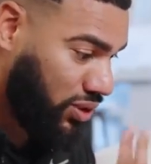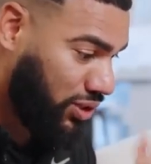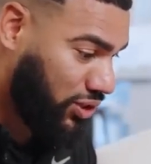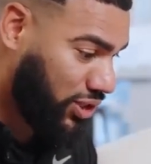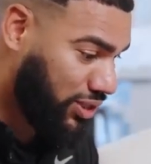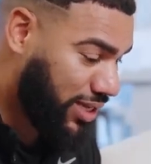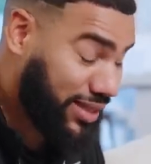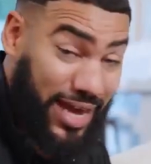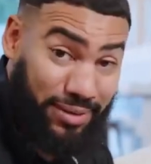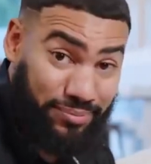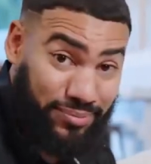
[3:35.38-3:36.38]
Just like
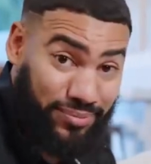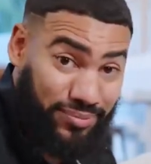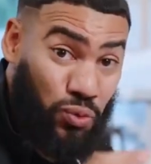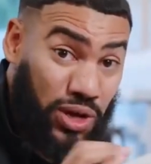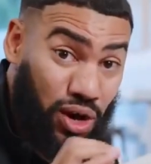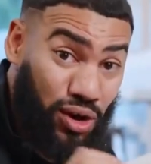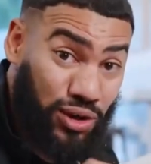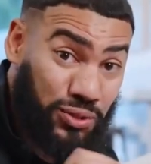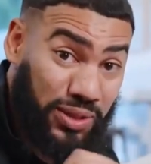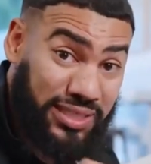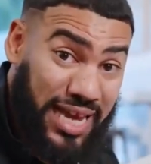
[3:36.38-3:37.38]
that. We
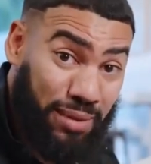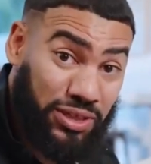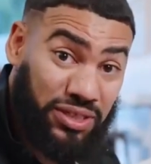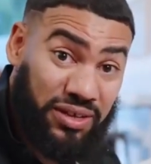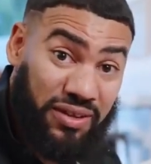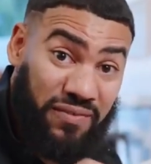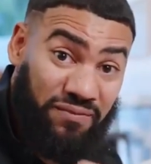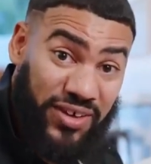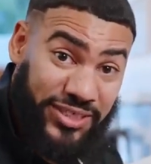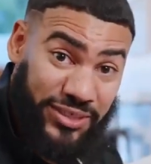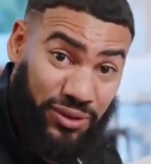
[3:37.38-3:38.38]
also establish
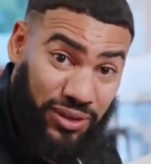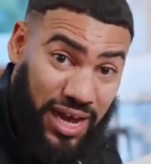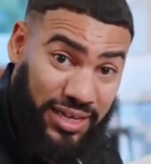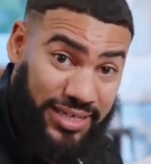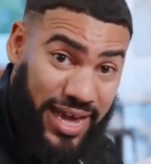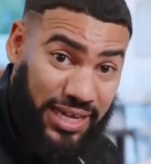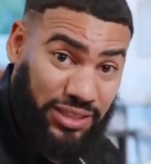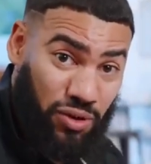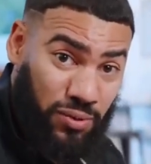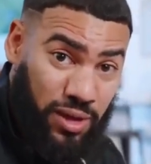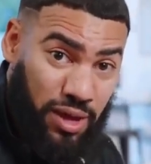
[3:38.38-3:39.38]
physical contact.
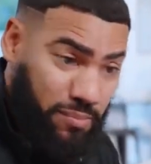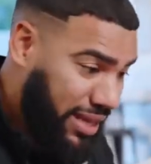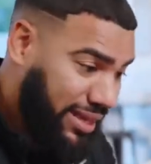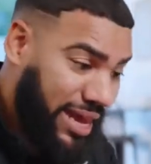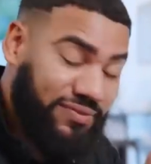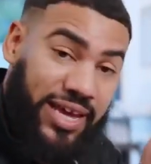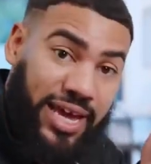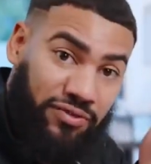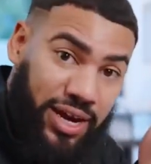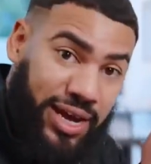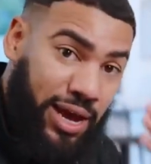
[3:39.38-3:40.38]
So my left hand
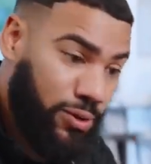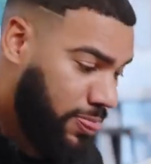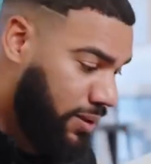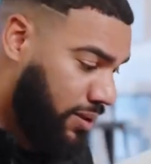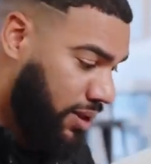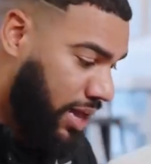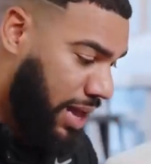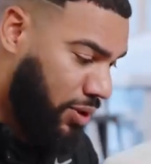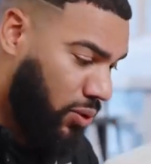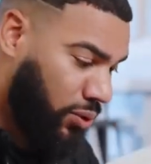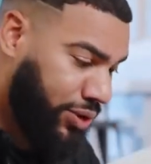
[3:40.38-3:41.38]
right now, I'm
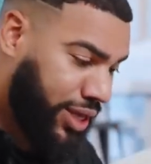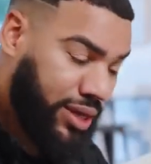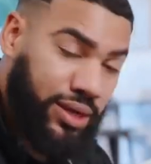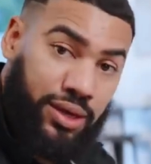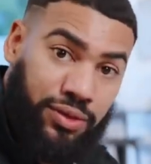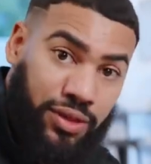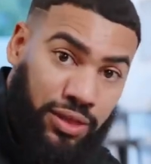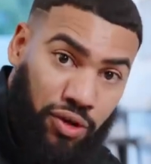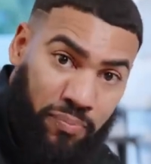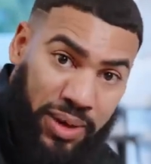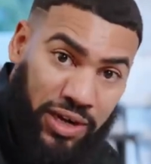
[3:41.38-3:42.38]
holding the
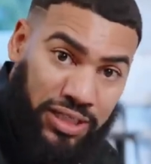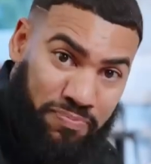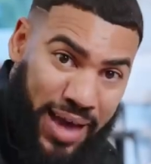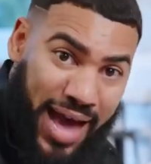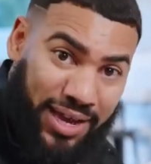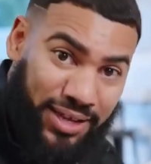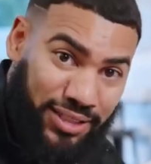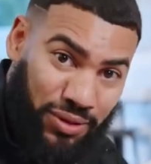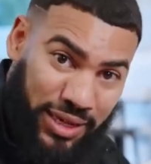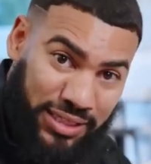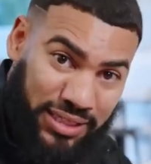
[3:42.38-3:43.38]
little bear's back so
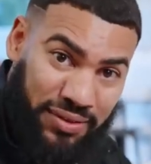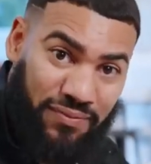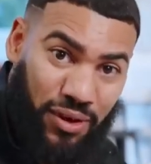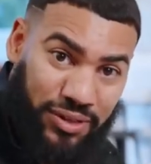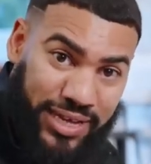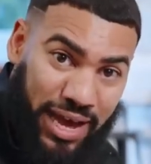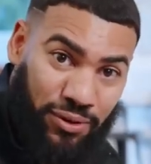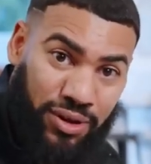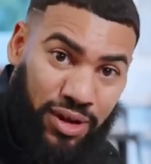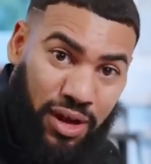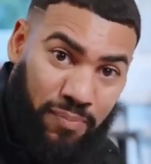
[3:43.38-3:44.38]
it doesn't fall down,
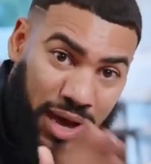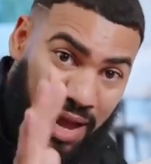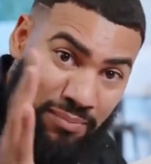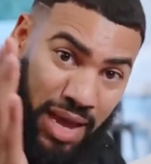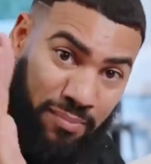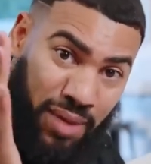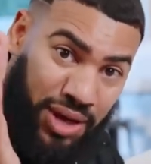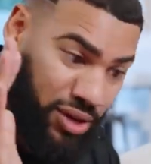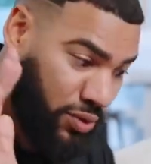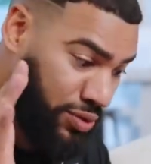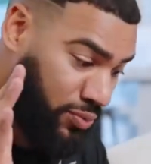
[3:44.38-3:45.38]
but I might model
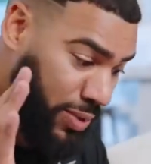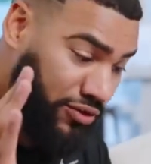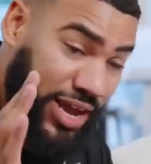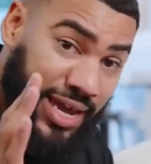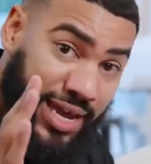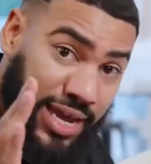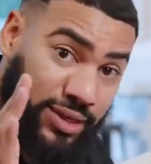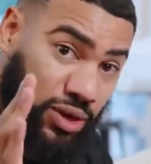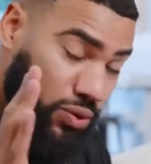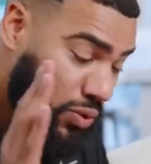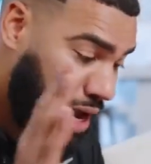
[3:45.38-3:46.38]
it with my right hand
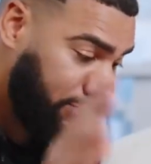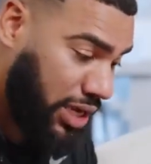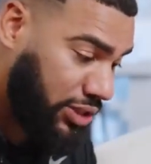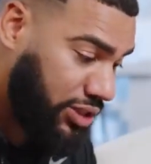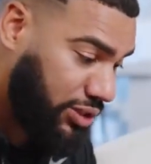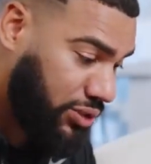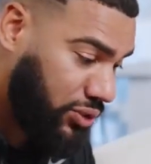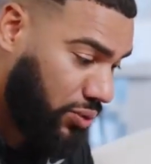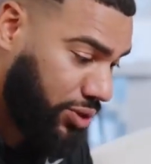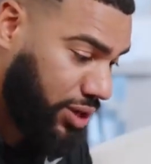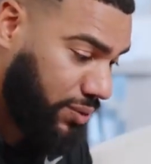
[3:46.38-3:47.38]
where I'm touching the
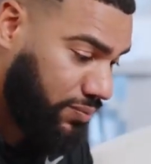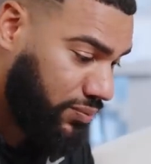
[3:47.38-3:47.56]
shoulder.